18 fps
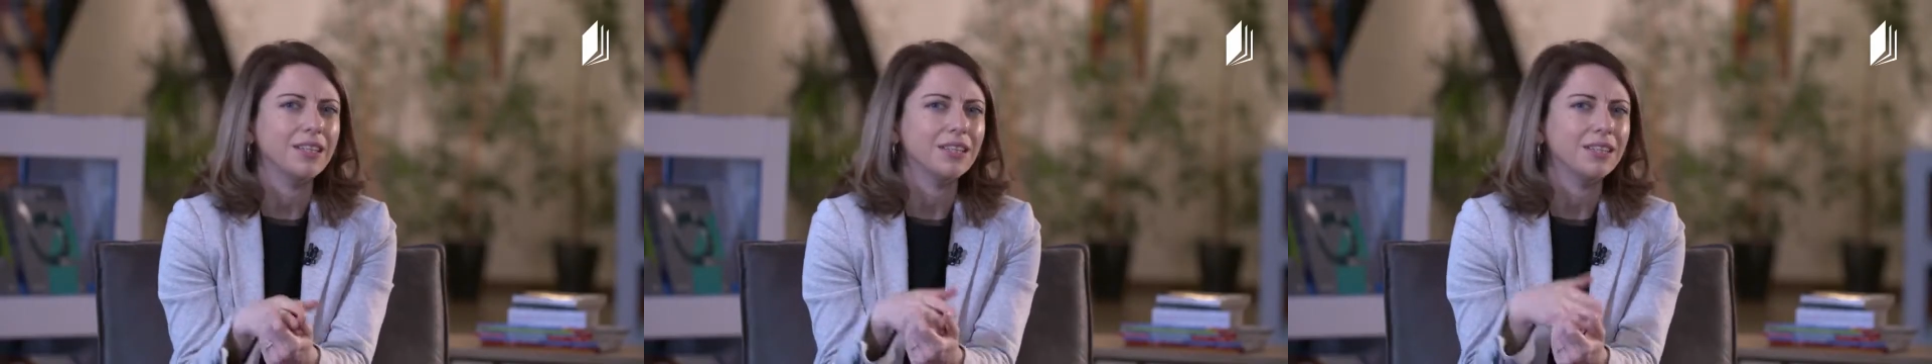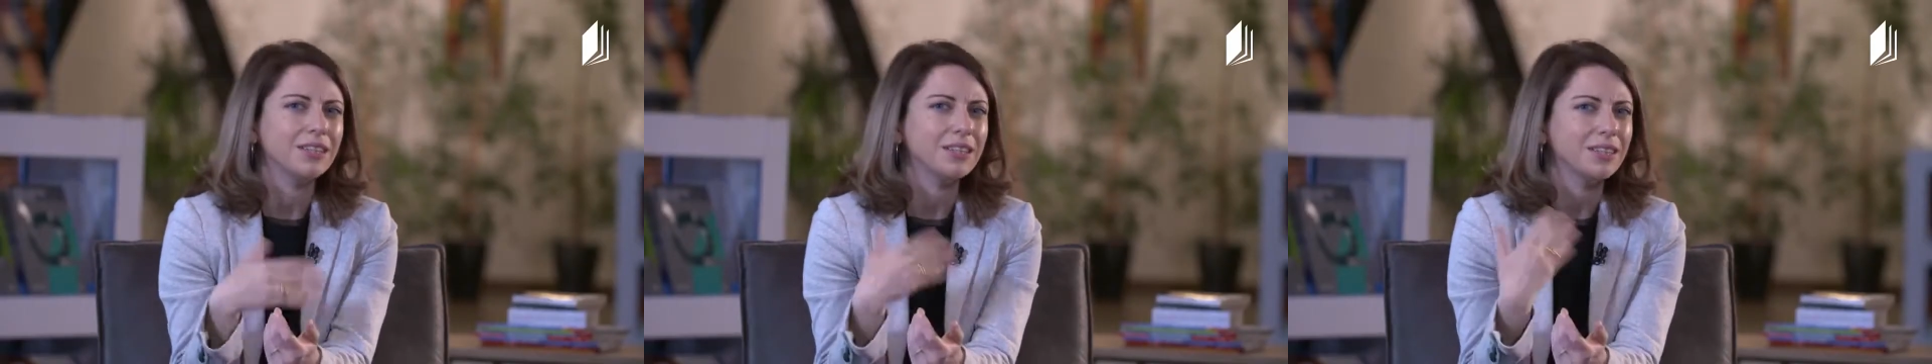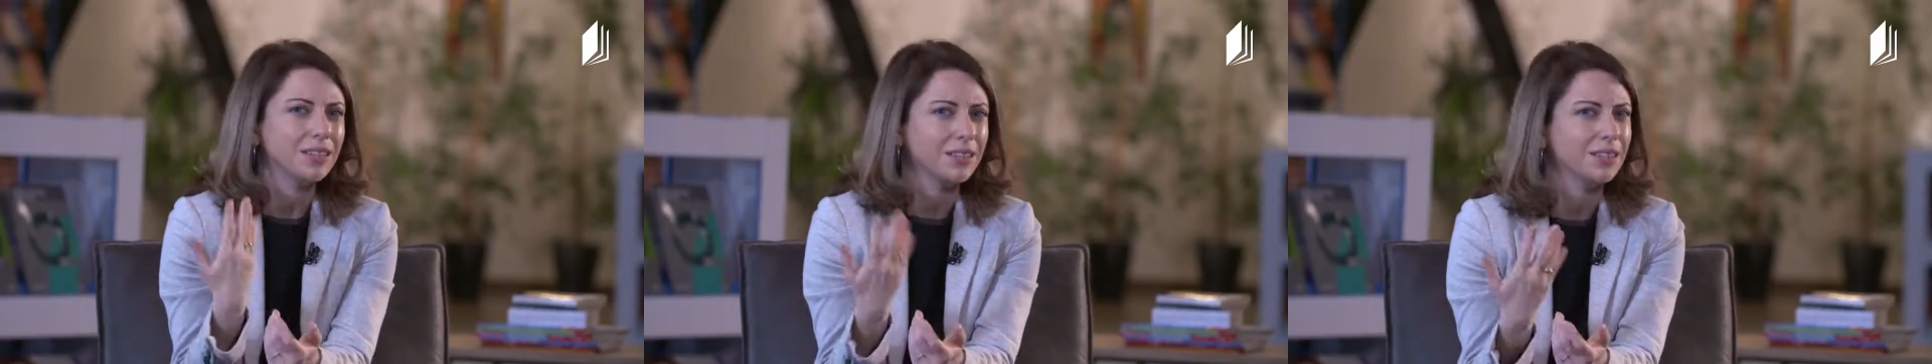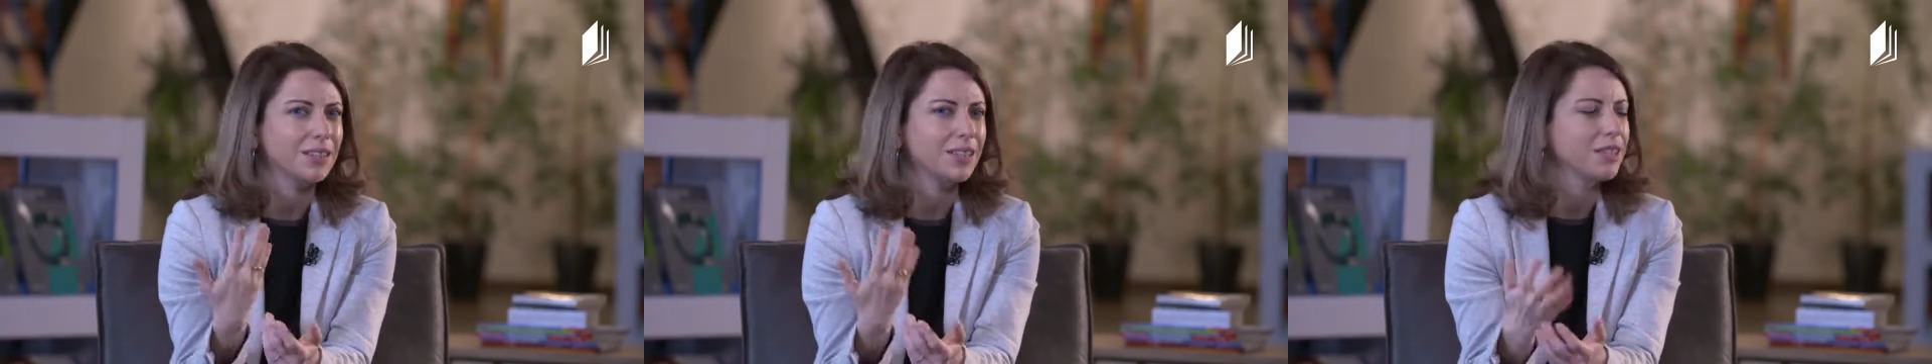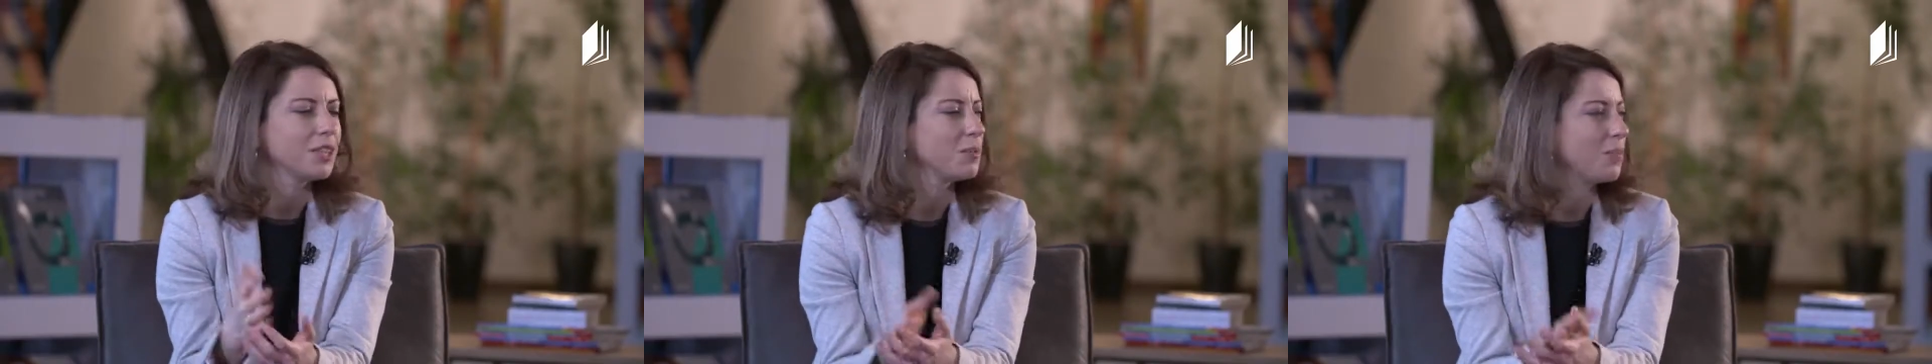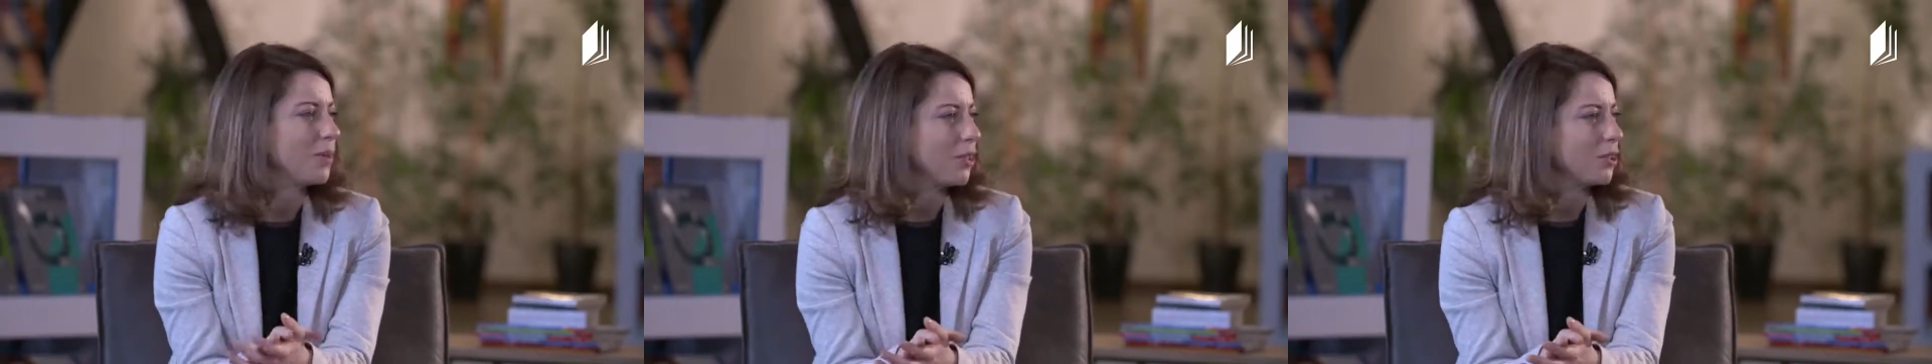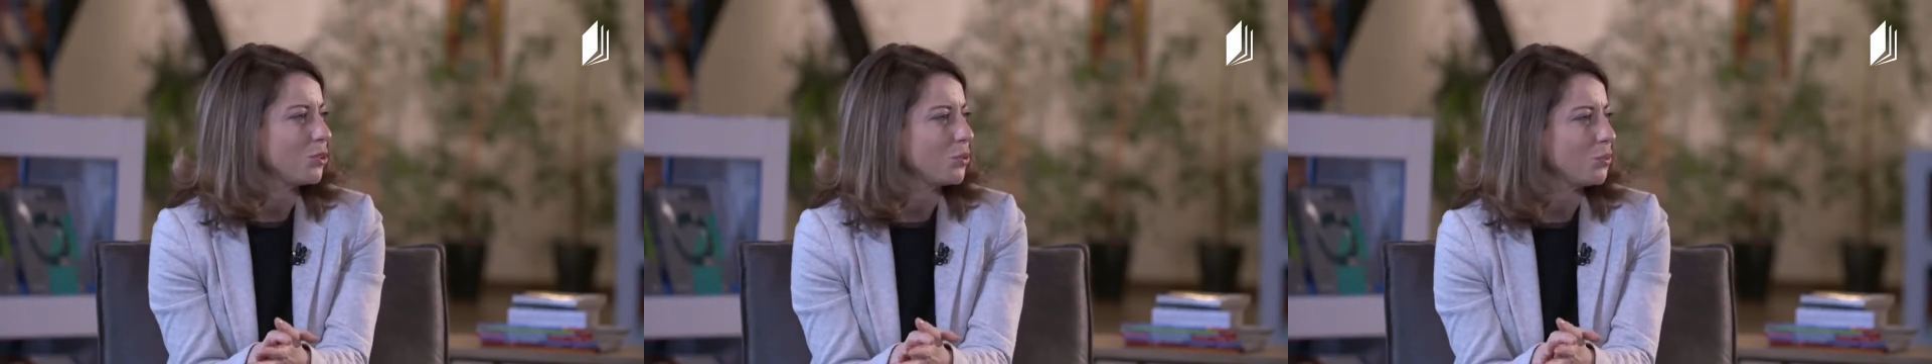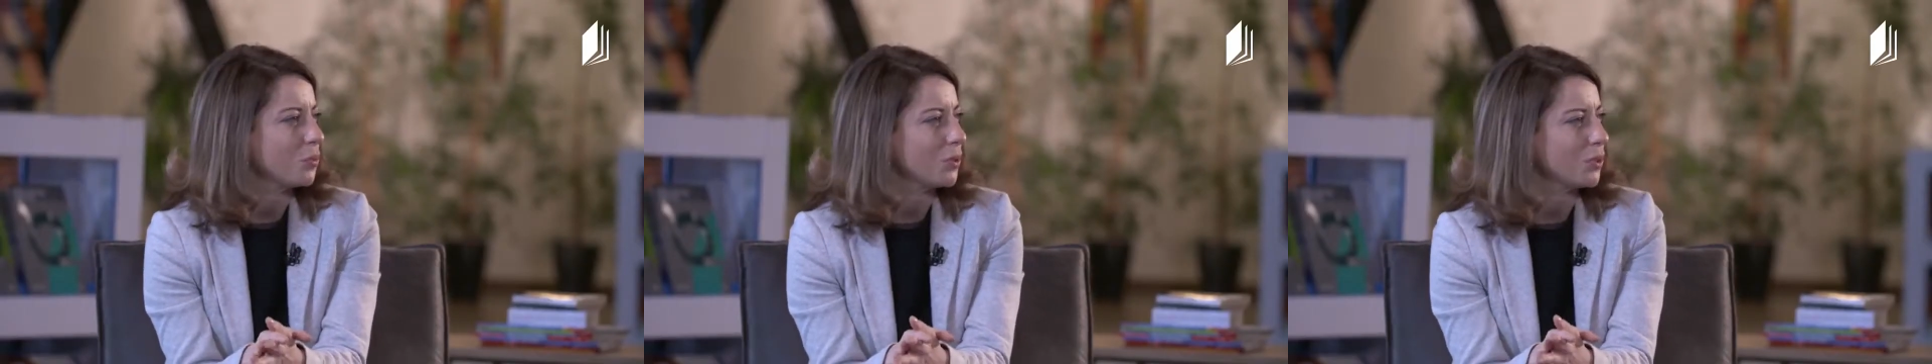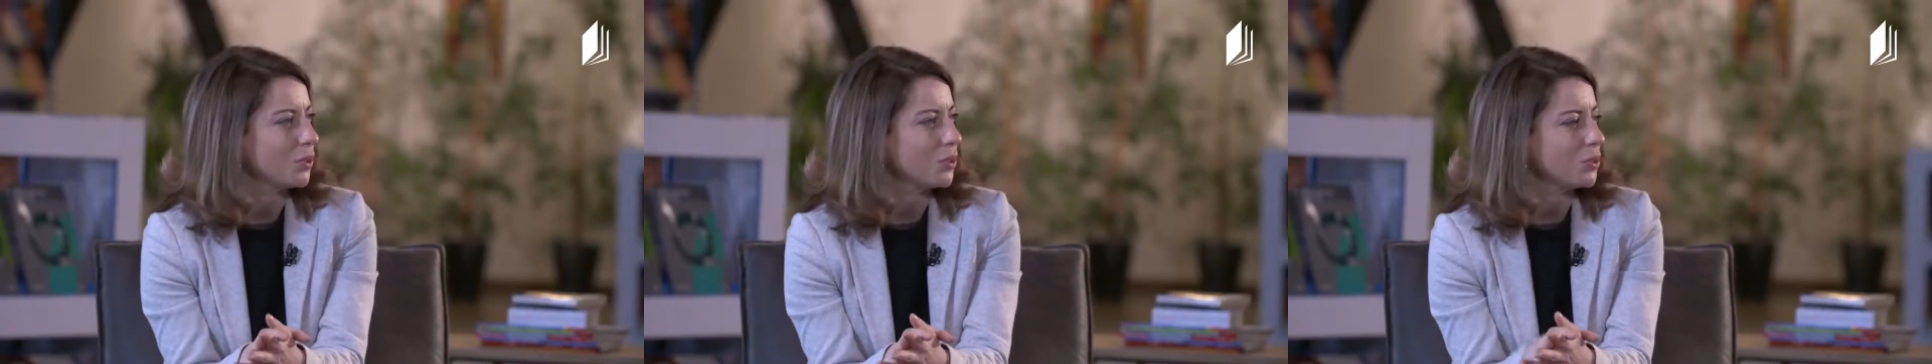it's it's better to
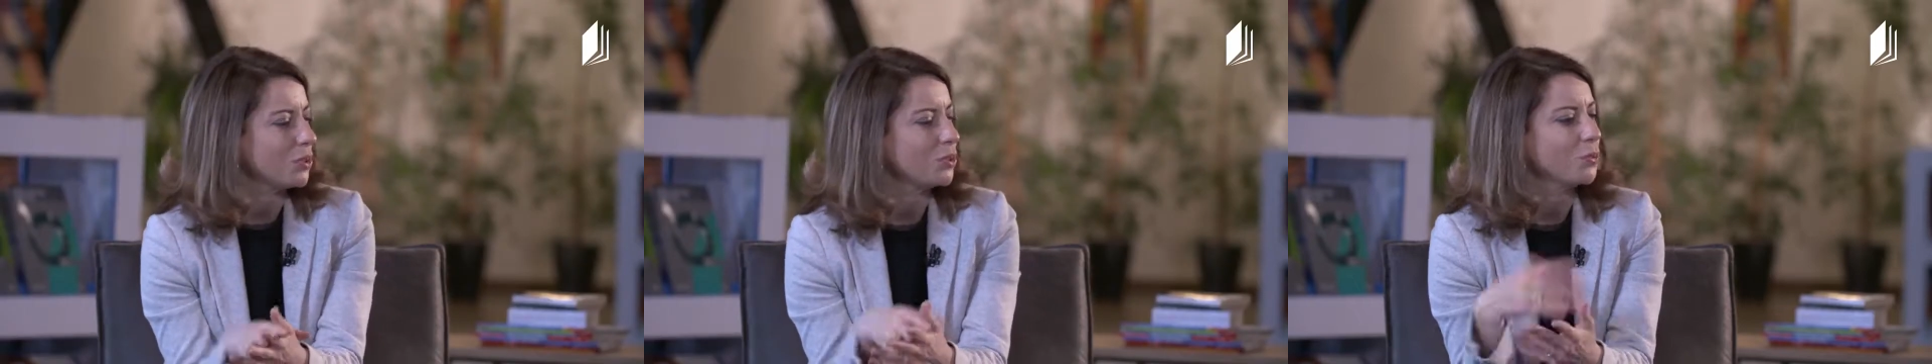wear